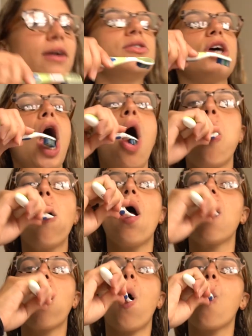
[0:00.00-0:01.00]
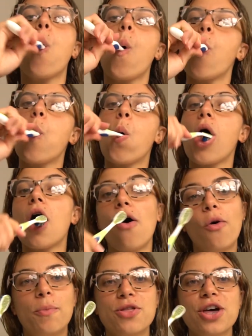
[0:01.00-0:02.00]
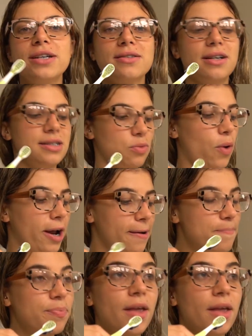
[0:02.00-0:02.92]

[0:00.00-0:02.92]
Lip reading: So open chest, nice and wide.